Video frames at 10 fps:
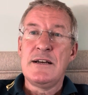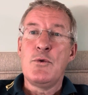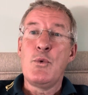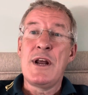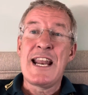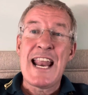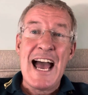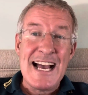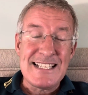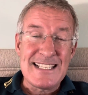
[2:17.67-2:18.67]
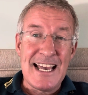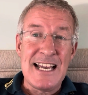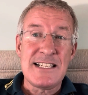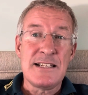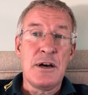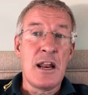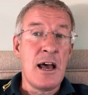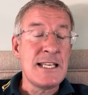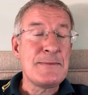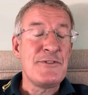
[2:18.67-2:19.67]
when an asset, an
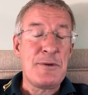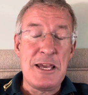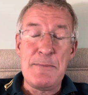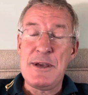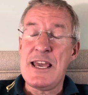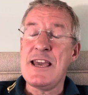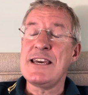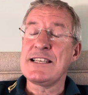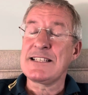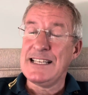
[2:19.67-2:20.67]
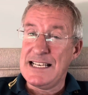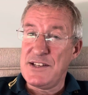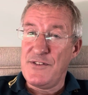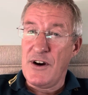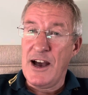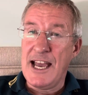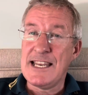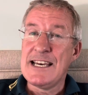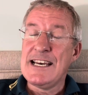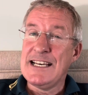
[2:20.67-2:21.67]
item of PPE, is classified
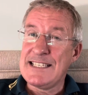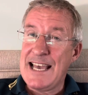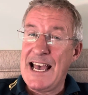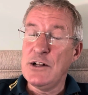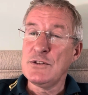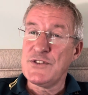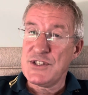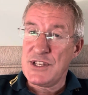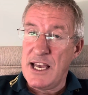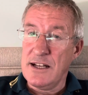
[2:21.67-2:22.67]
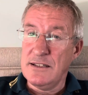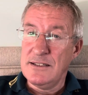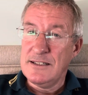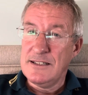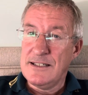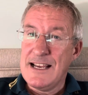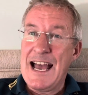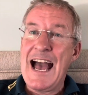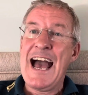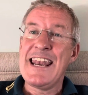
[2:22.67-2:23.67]
as held for sale
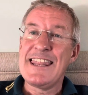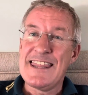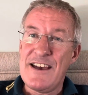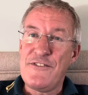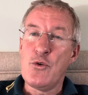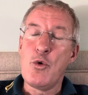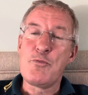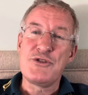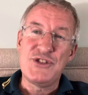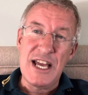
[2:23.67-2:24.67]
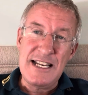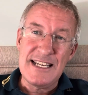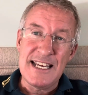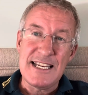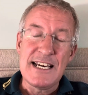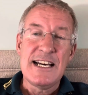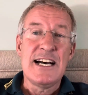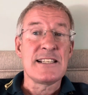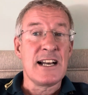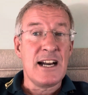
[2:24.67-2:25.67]
and therefore presented
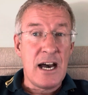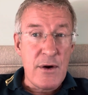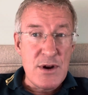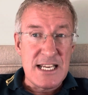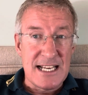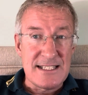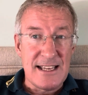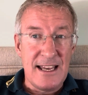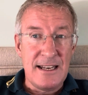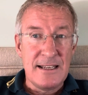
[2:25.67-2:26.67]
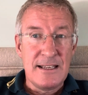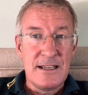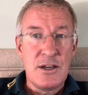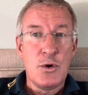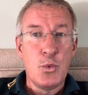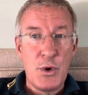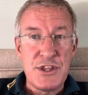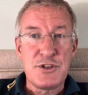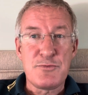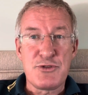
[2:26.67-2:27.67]
as a current asset with
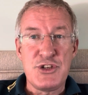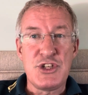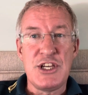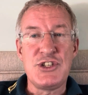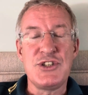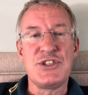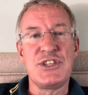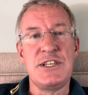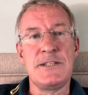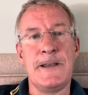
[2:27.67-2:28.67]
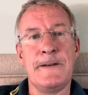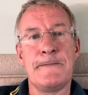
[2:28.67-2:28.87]
depreciation ceasing.